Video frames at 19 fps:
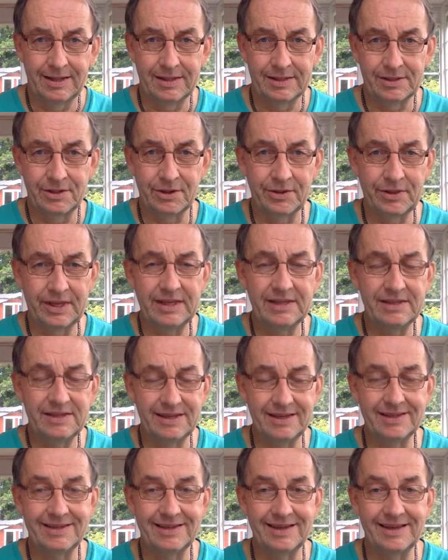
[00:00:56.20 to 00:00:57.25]
So this
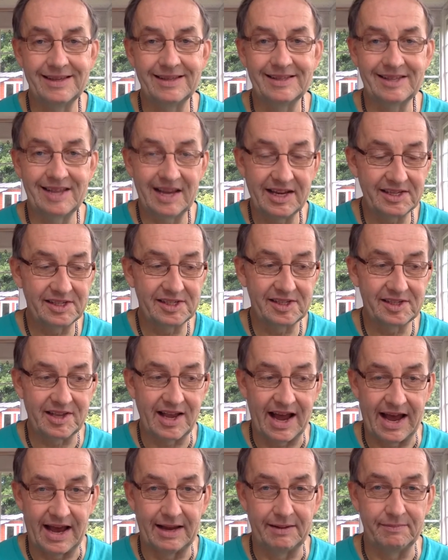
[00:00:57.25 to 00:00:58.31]
is intense
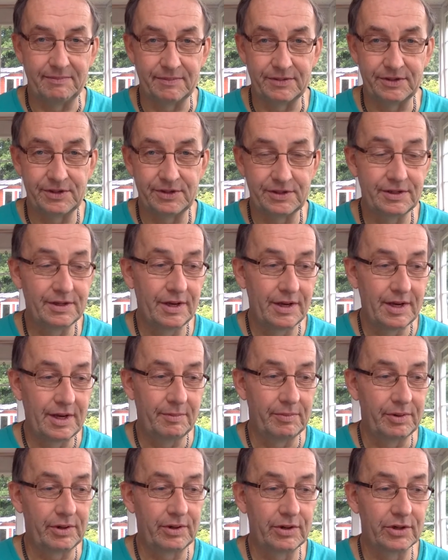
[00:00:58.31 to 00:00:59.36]
times
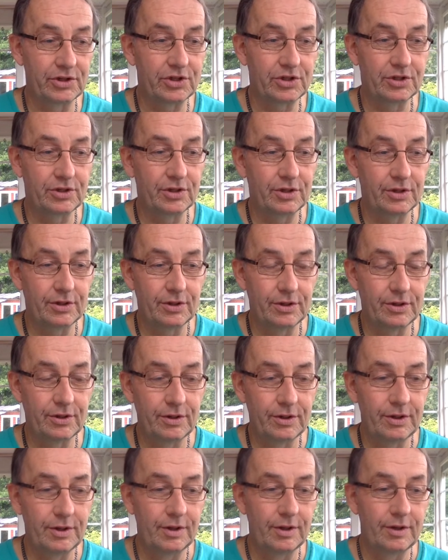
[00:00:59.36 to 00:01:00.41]
because
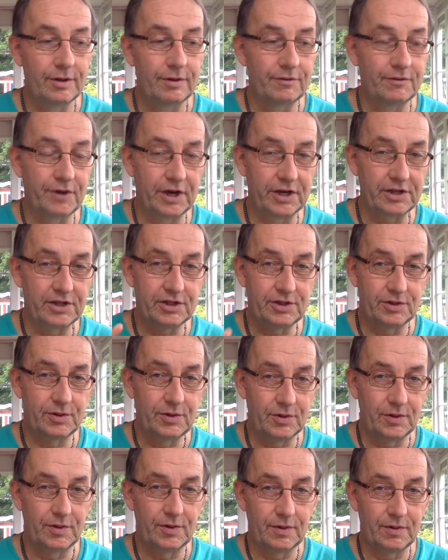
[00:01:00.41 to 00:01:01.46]
First,
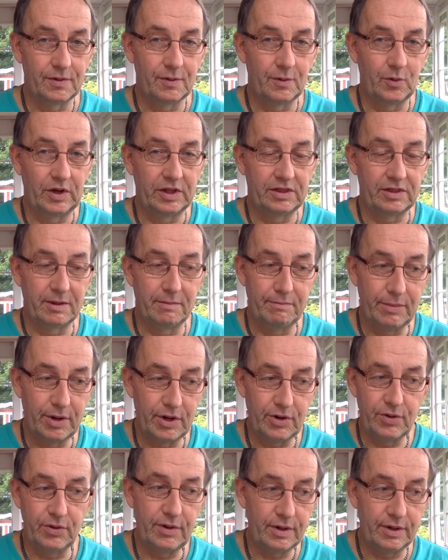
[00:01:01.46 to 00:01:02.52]
with the
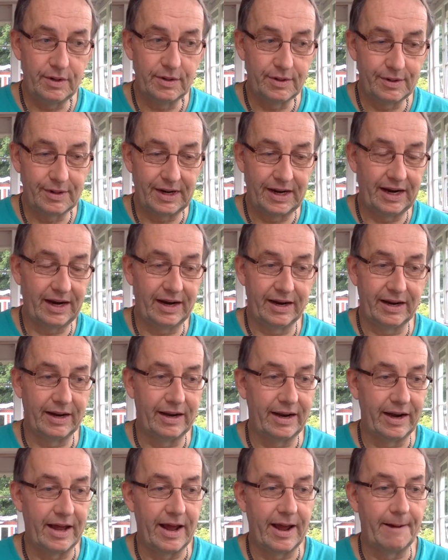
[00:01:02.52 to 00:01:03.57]
moon
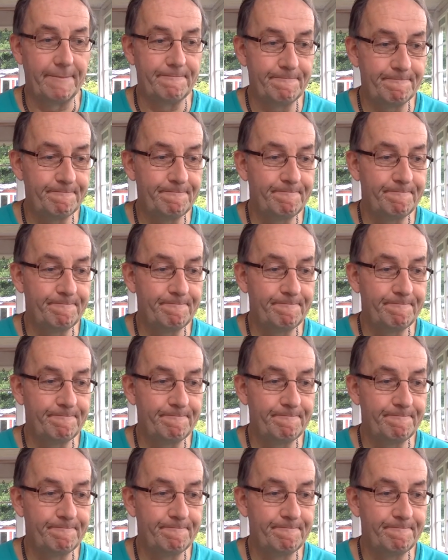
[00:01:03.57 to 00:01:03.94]
in uh,